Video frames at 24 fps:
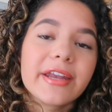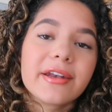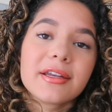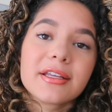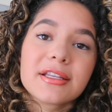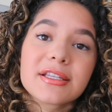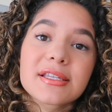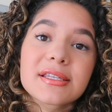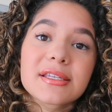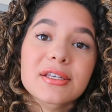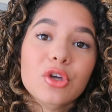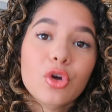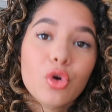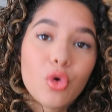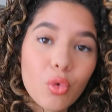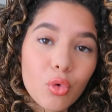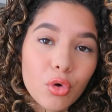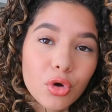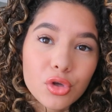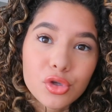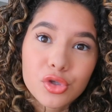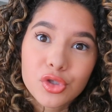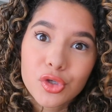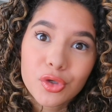And it's
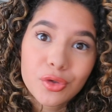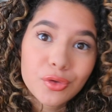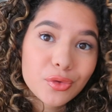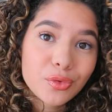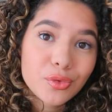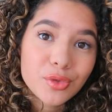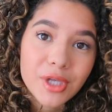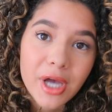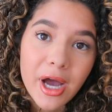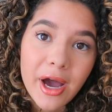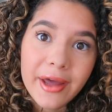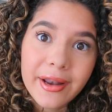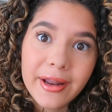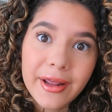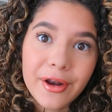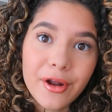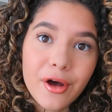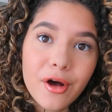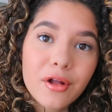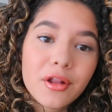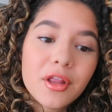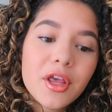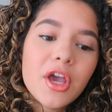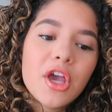cool. Don't use hot at
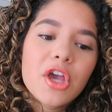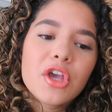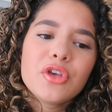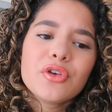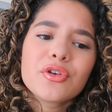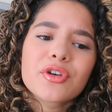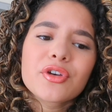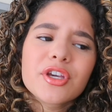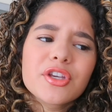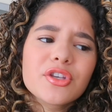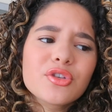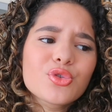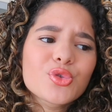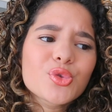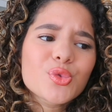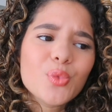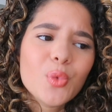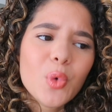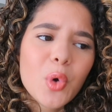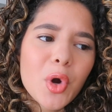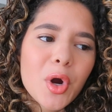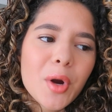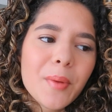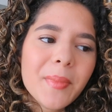all. You can use
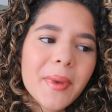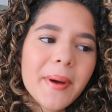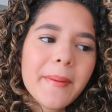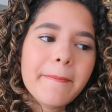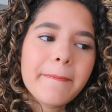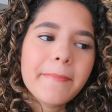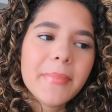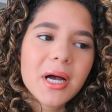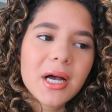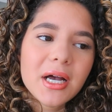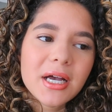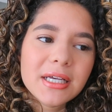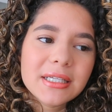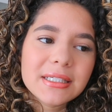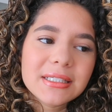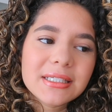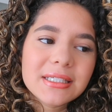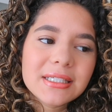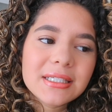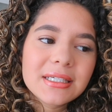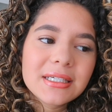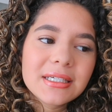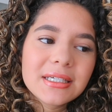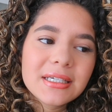warm,
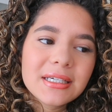but